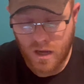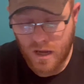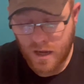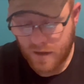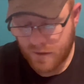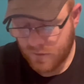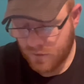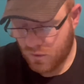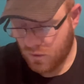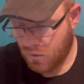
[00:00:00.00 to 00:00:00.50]

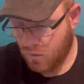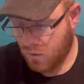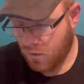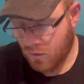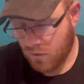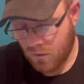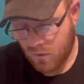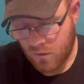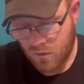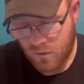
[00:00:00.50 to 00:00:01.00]

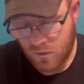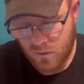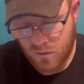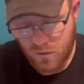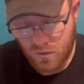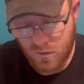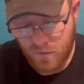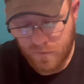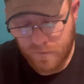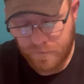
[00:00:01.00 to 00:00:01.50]
So
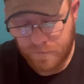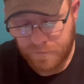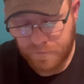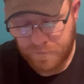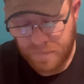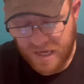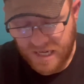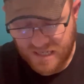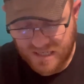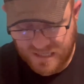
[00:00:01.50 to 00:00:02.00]

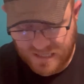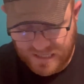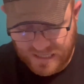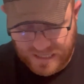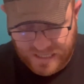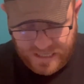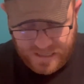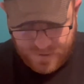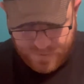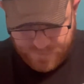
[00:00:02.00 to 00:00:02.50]

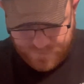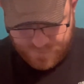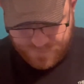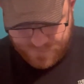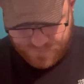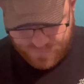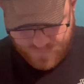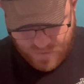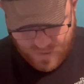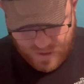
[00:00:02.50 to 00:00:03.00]
basically
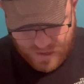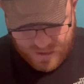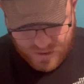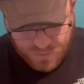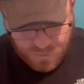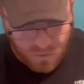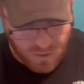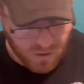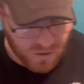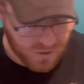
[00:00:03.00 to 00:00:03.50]
it's
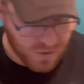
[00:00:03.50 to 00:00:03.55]
one of the